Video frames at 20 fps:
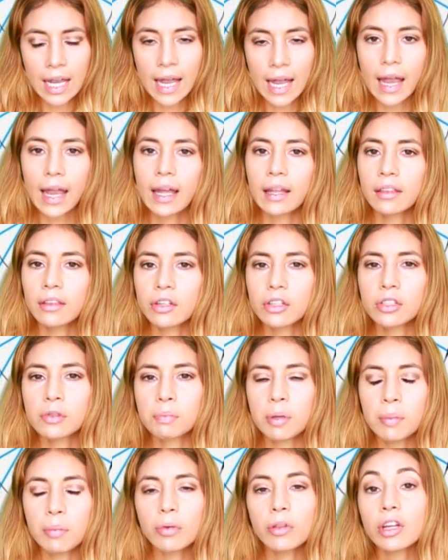and there's
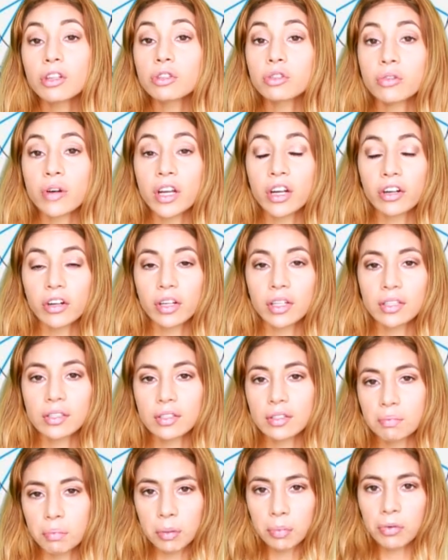people that trigger
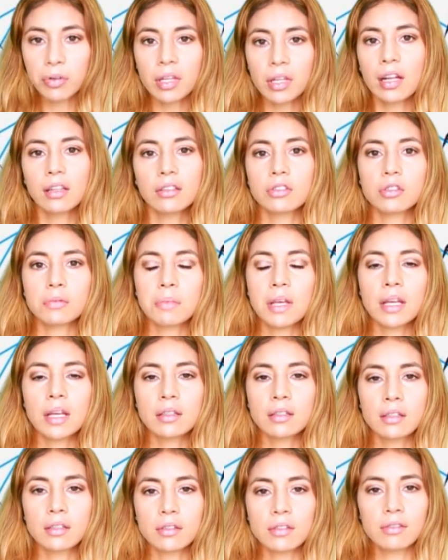us, people that just
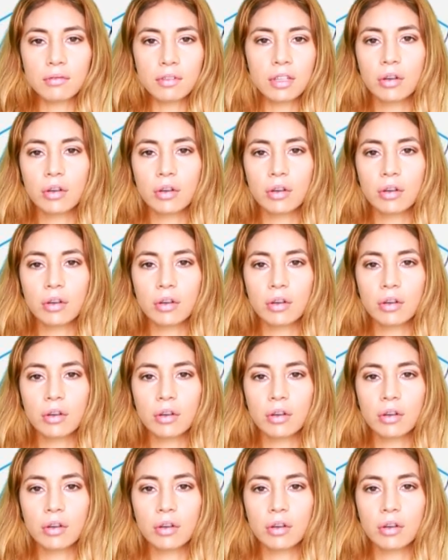makes us,